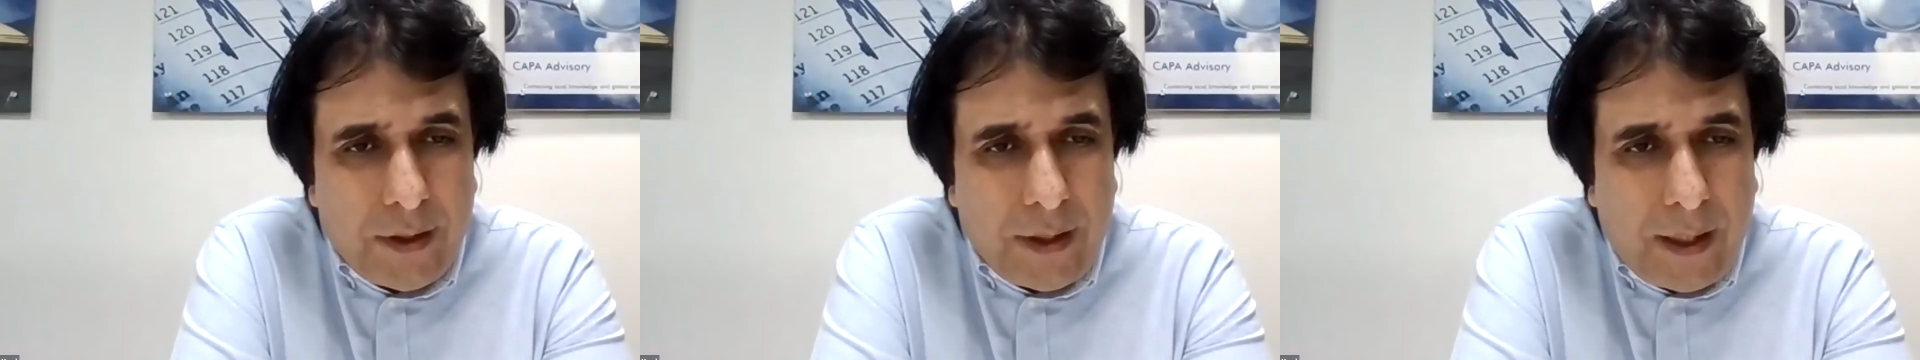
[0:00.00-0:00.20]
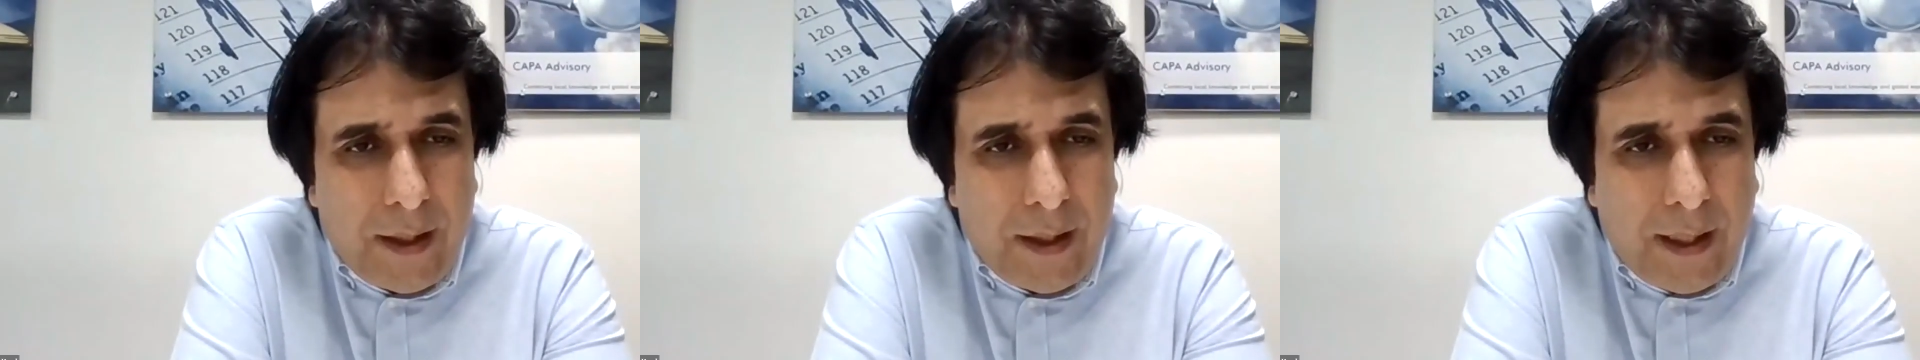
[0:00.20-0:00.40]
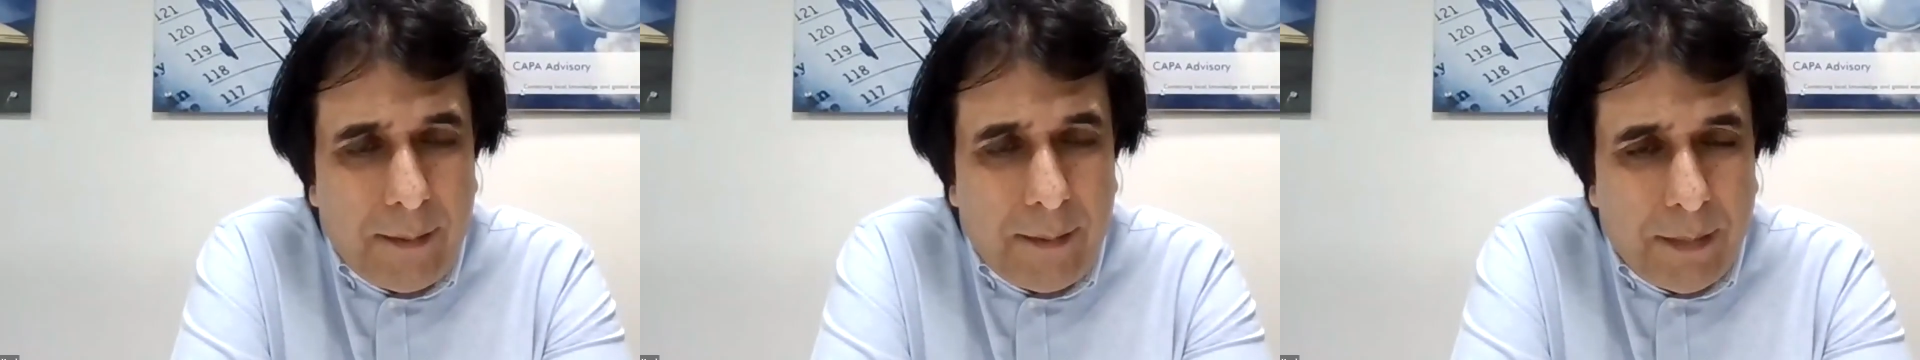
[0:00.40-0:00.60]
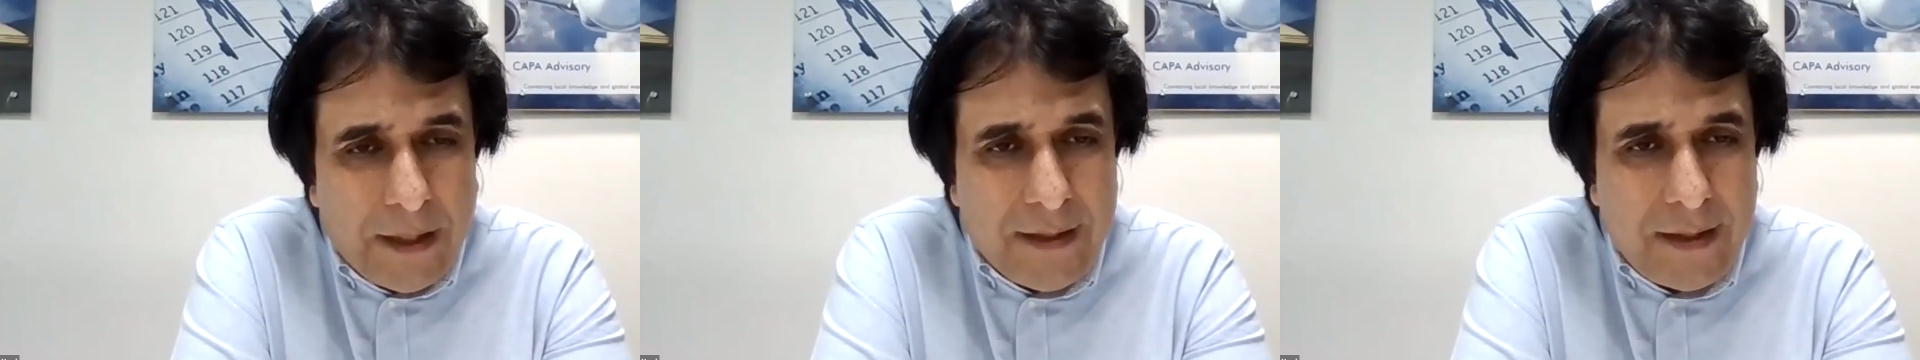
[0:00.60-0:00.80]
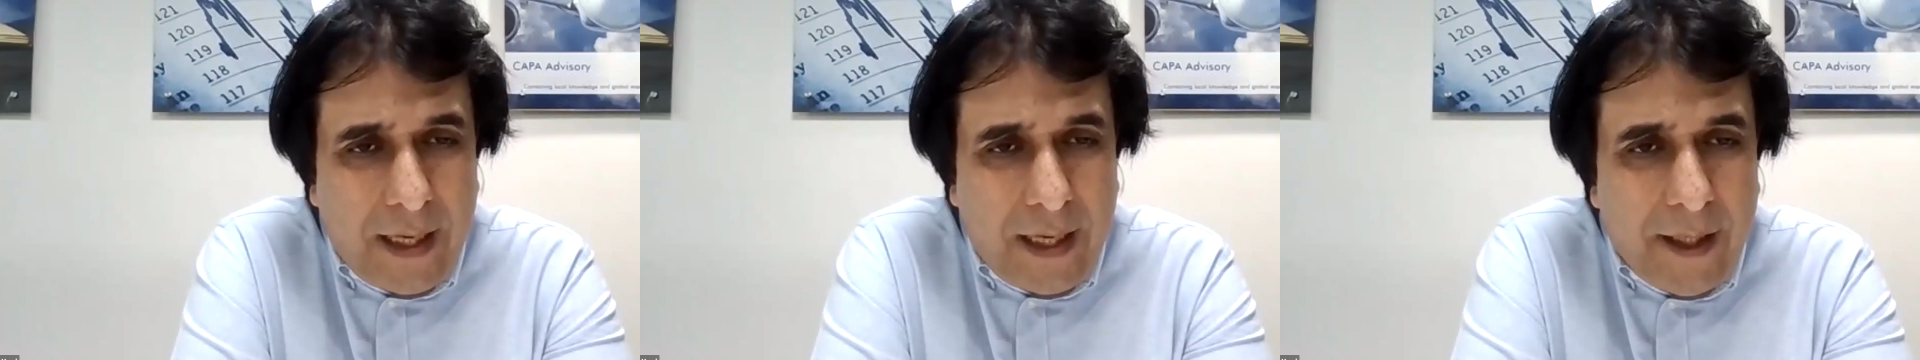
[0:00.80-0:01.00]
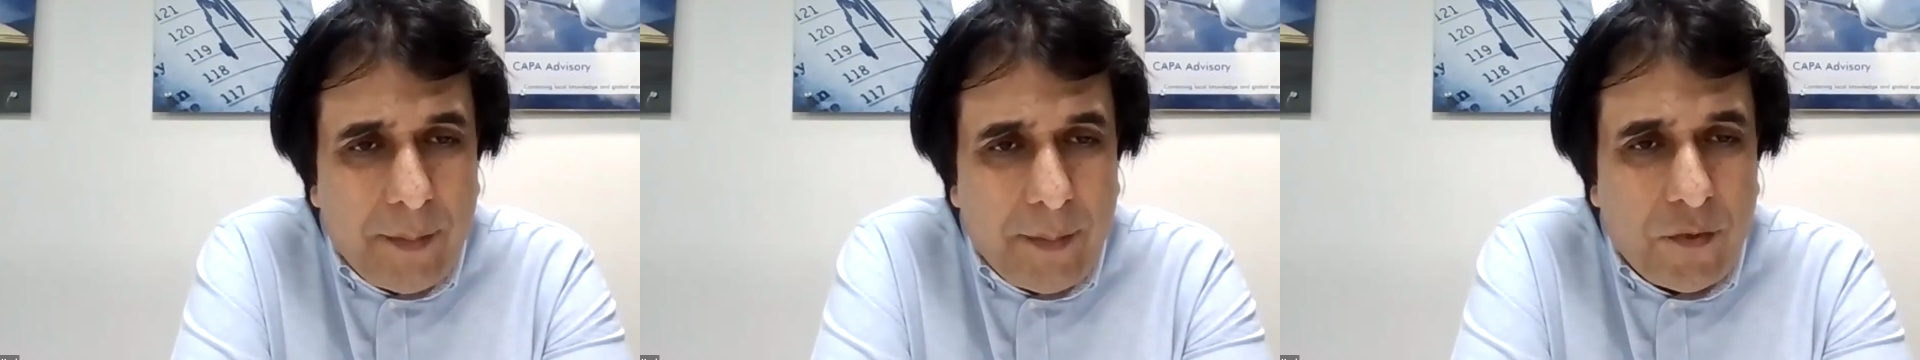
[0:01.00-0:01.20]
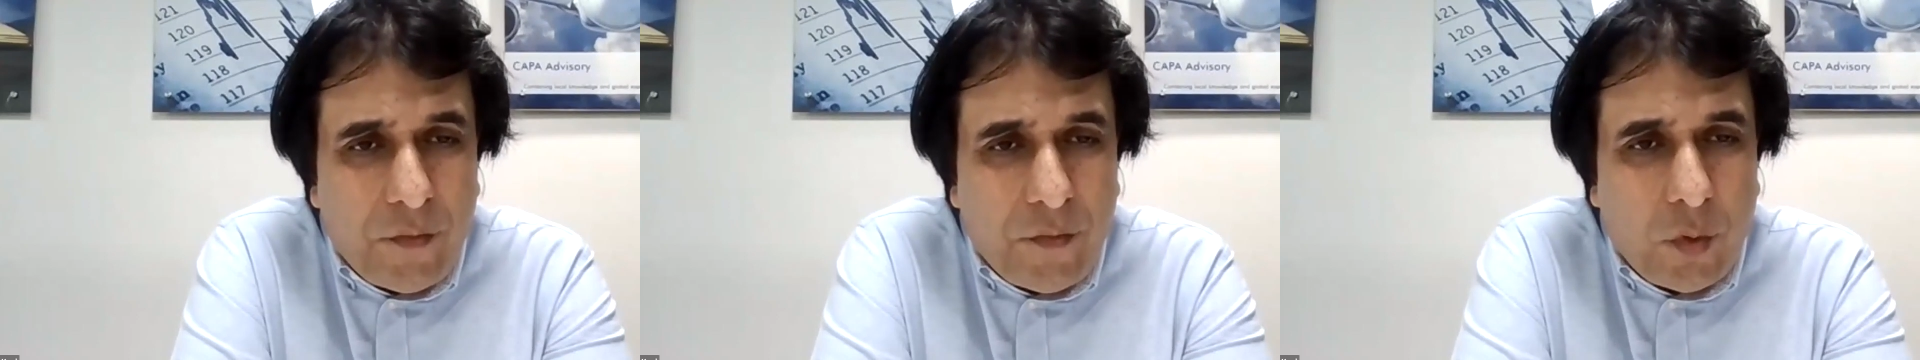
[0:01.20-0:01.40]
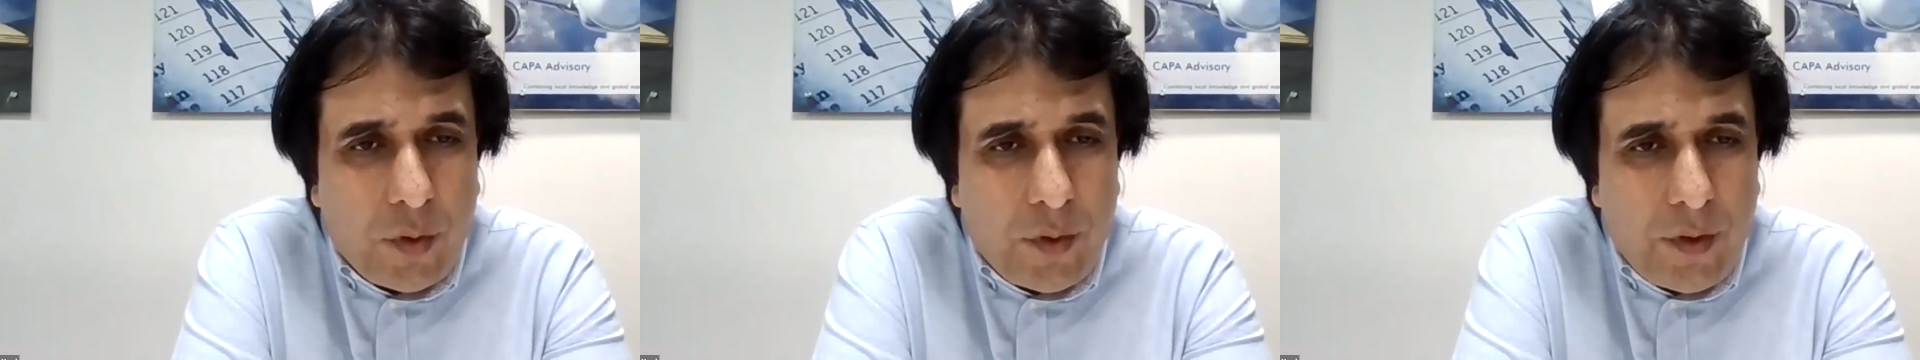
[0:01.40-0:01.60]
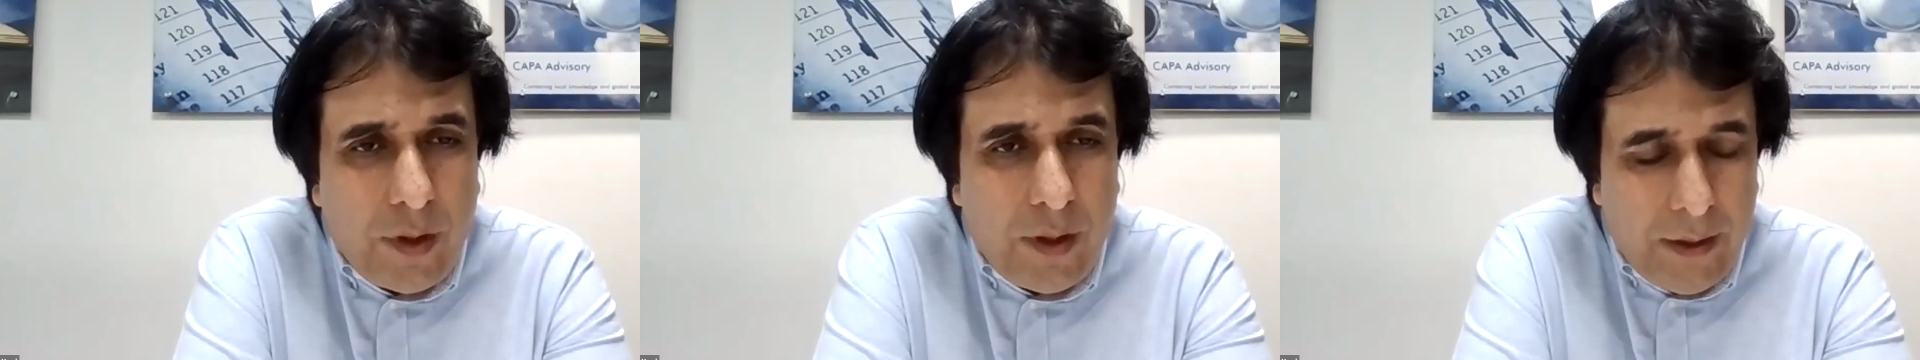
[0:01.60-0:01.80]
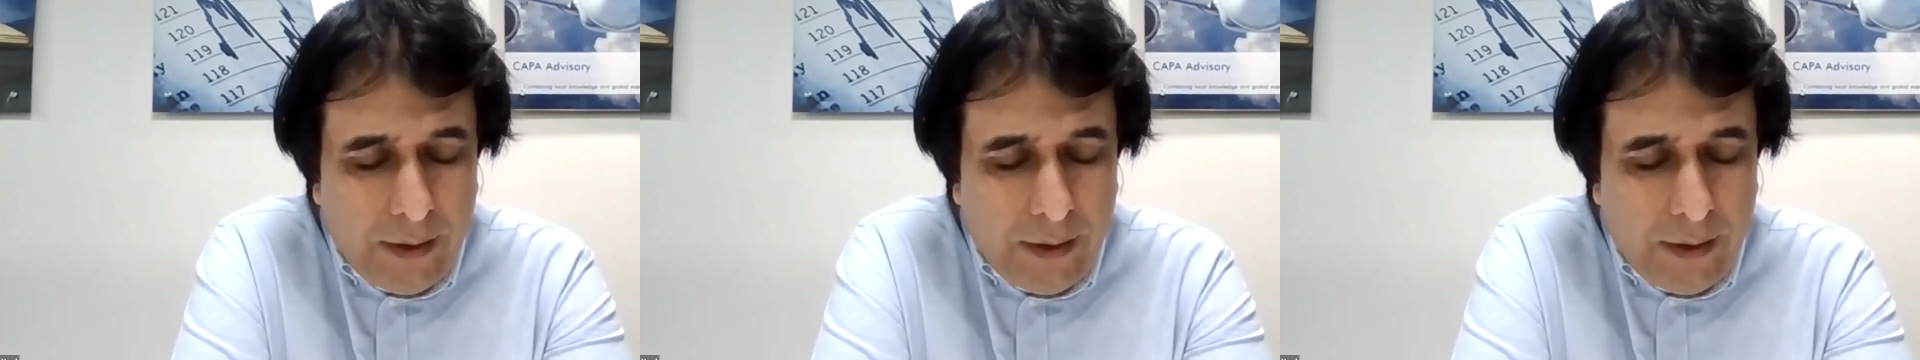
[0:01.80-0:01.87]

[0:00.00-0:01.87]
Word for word: And I, I must add before